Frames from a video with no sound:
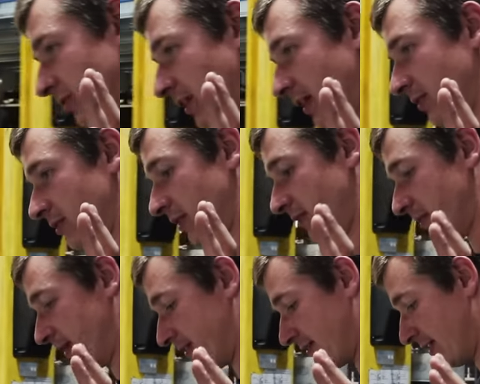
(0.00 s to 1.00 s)
to look at, I don't know even
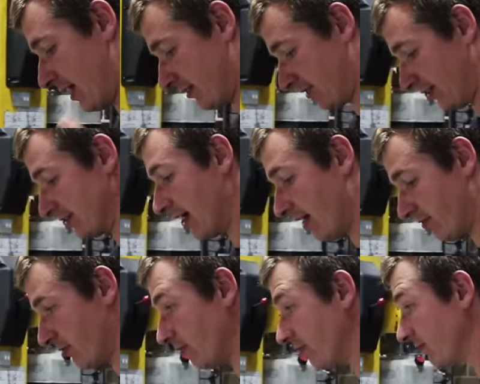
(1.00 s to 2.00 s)
where to start. So I'll start
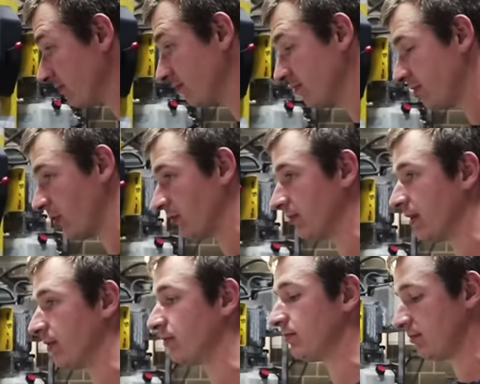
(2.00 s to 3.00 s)
from front
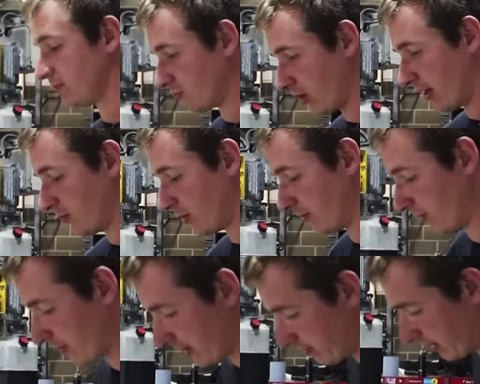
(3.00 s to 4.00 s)
and try and work
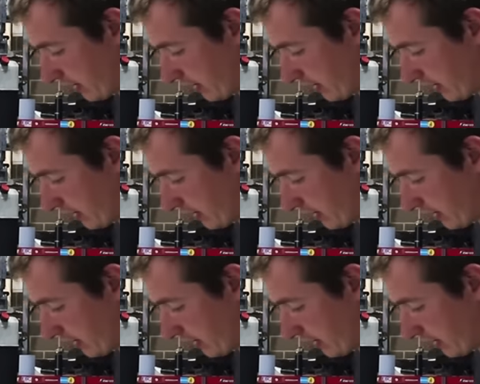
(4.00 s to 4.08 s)
my way